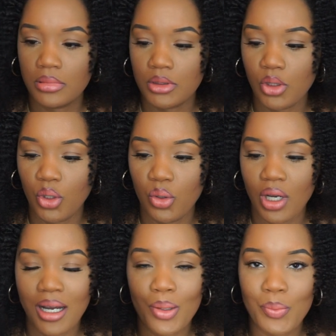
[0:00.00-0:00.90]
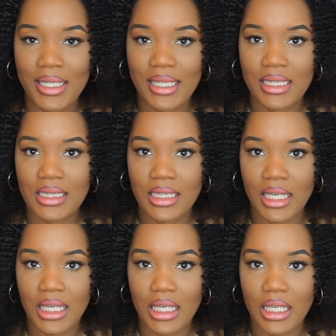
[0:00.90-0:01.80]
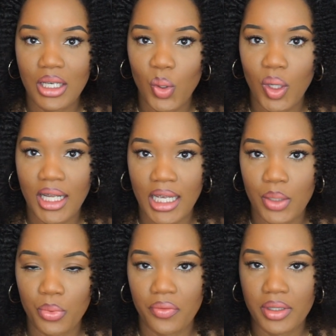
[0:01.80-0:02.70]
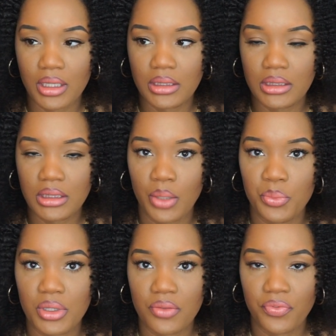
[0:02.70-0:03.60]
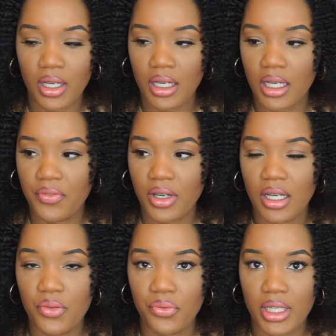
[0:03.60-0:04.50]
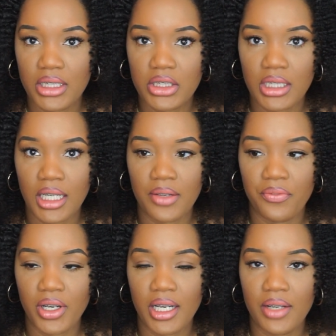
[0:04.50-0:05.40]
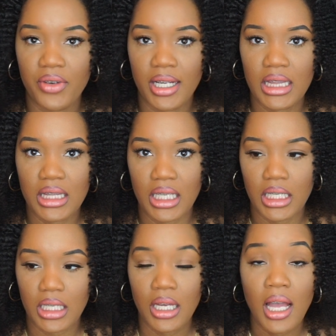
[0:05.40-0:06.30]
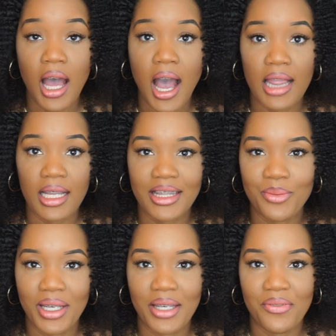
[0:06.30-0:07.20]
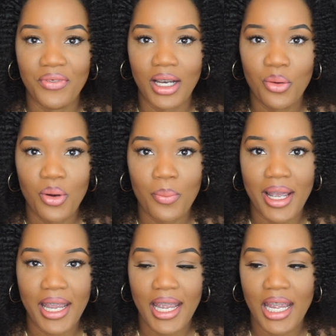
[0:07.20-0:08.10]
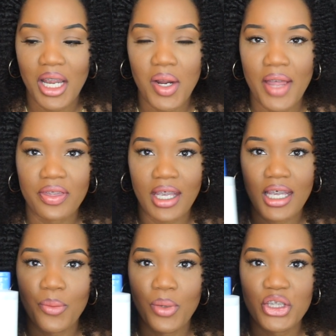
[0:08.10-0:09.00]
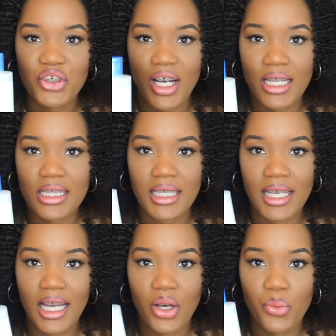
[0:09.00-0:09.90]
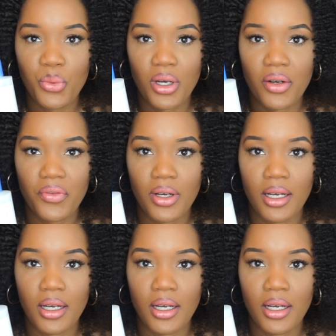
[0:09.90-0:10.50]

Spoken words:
So I would say go light with this. It was very, very rich and very, very thick. I like the way it felt on my hair. I think I want to try this again with